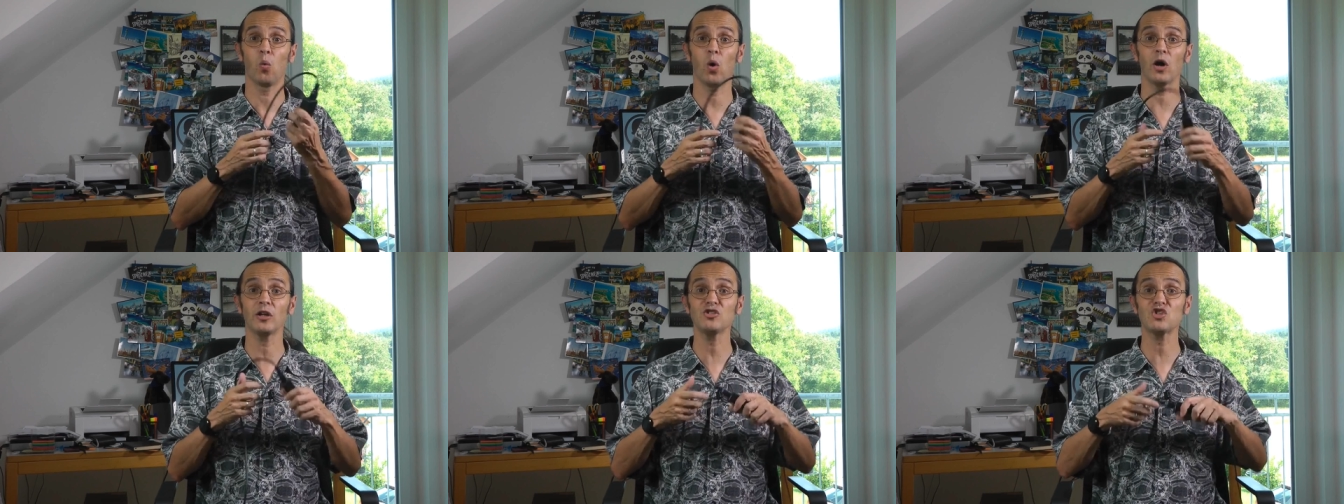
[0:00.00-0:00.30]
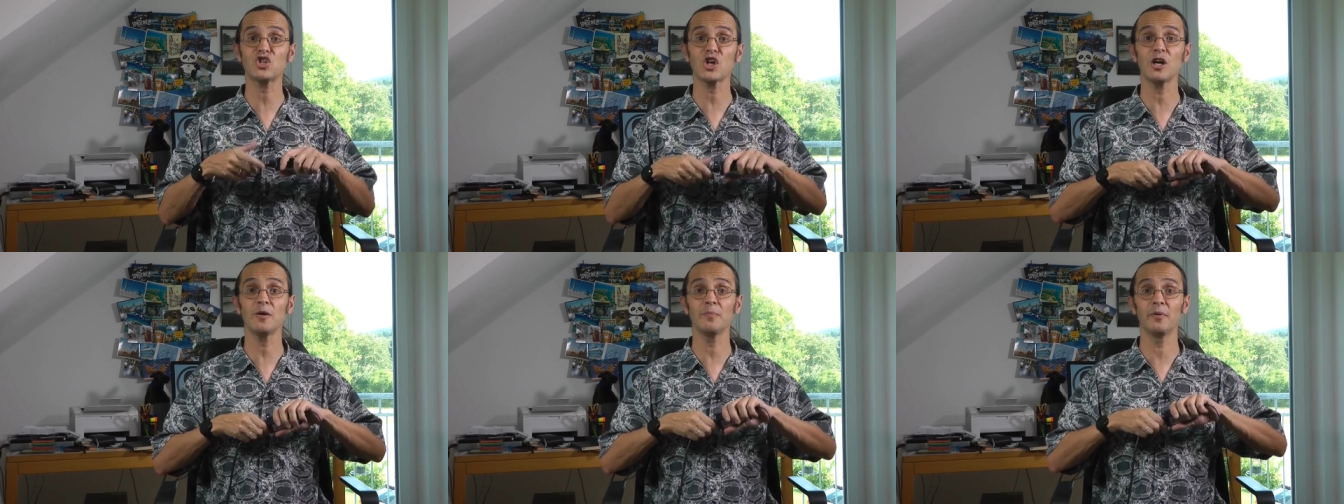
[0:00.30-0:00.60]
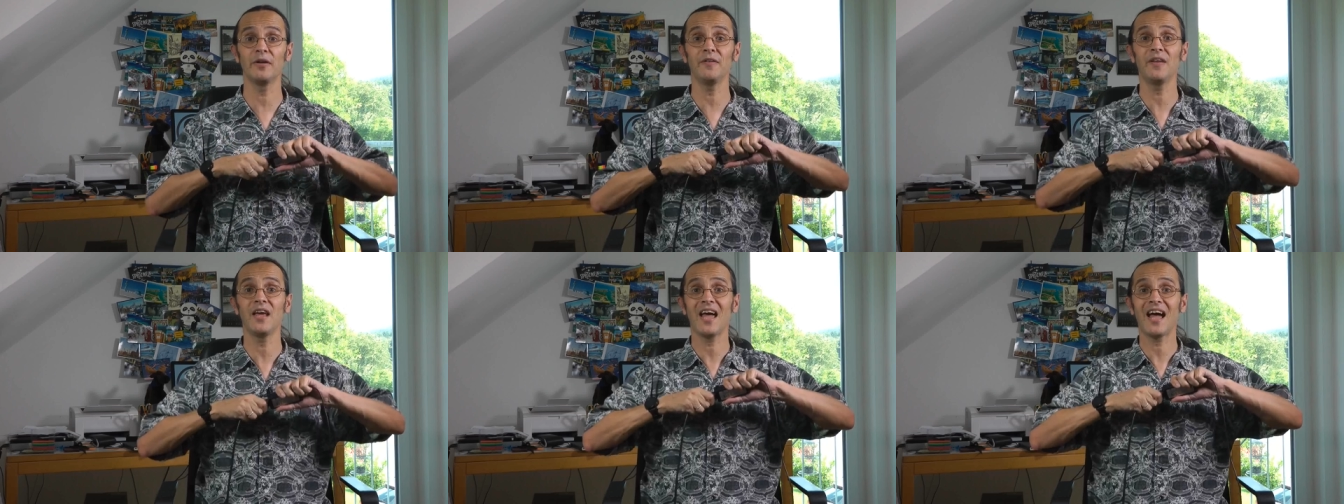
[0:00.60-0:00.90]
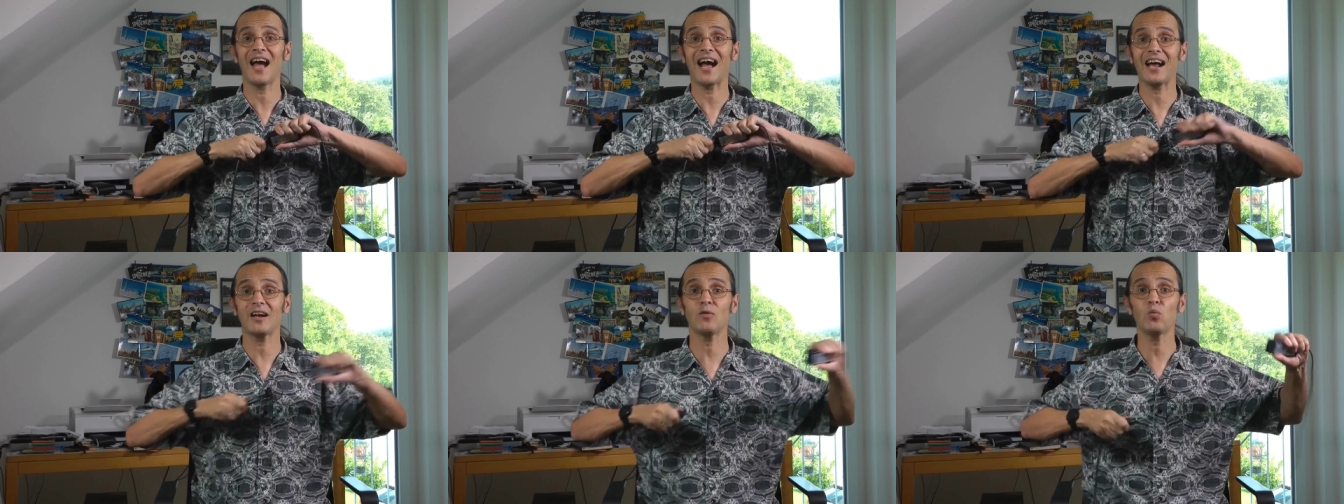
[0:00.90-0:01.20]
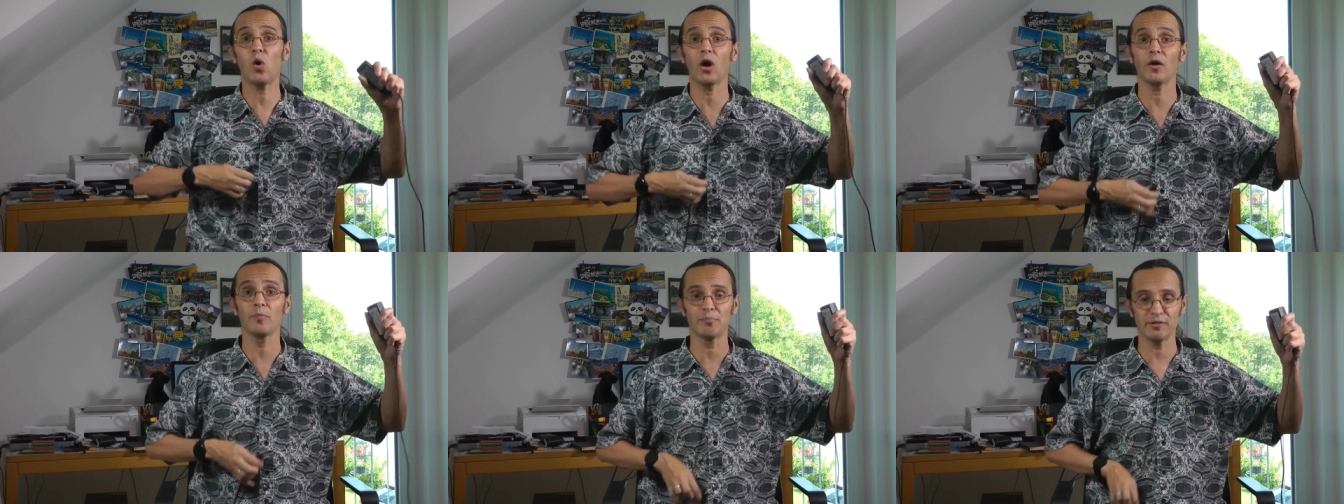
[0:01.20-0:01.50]
one German
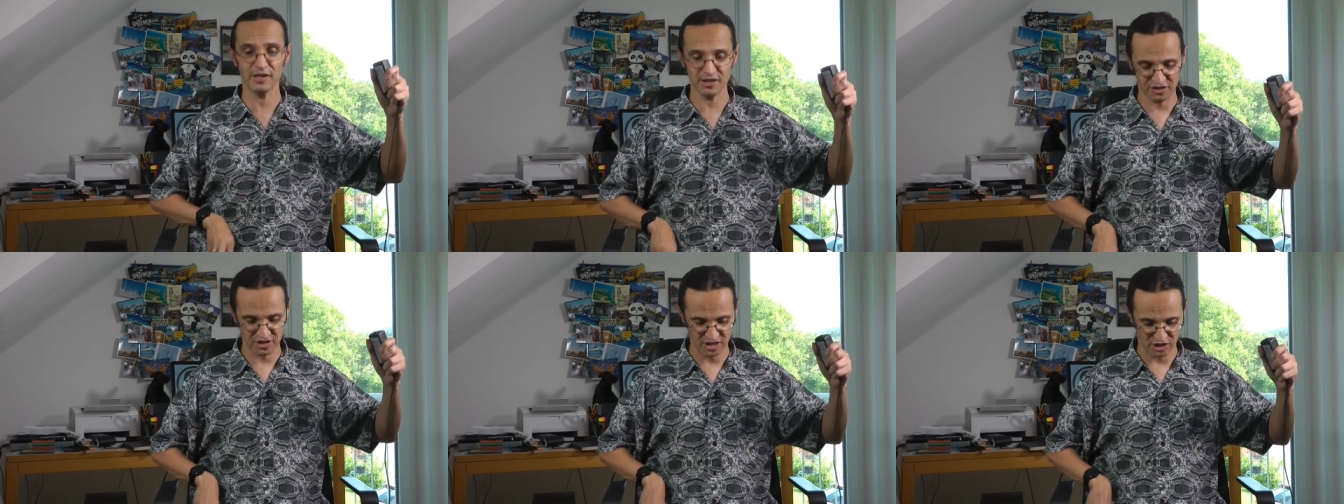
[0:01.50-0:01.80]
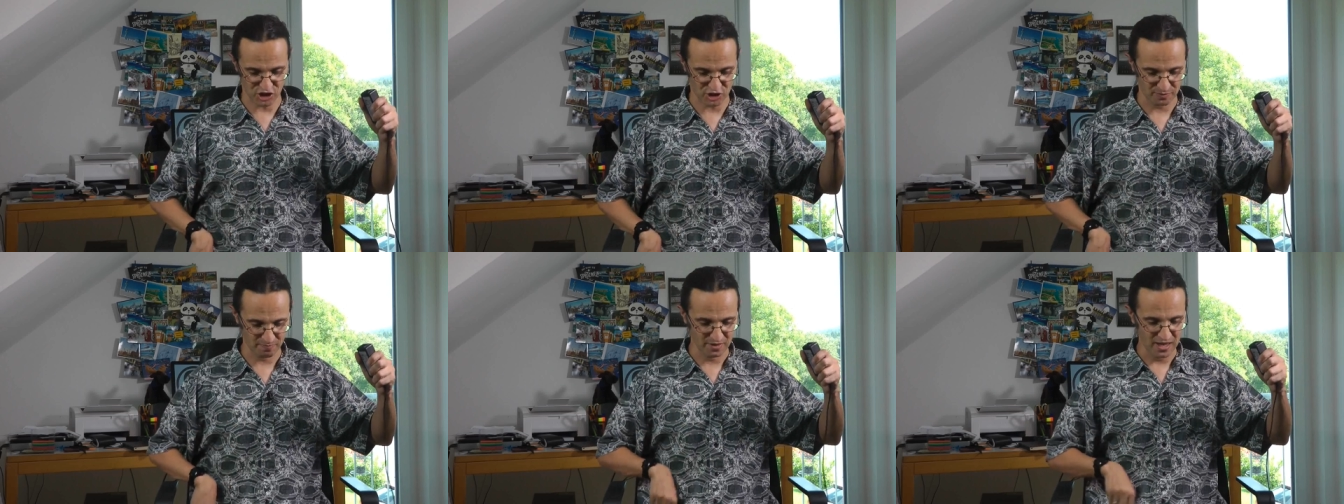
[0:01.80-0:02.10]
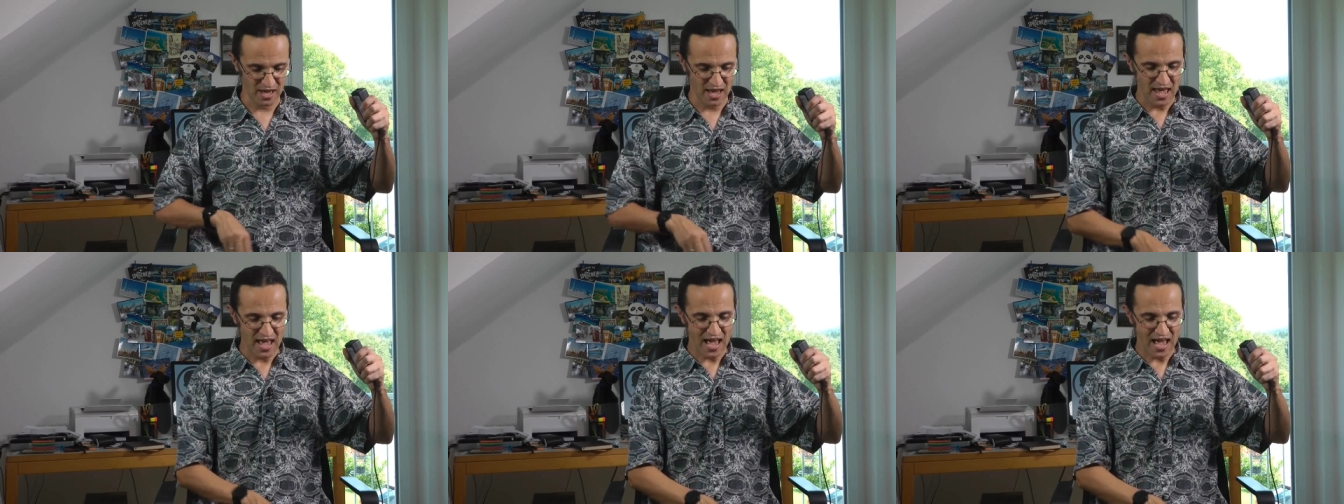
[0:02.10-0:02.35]
and one British.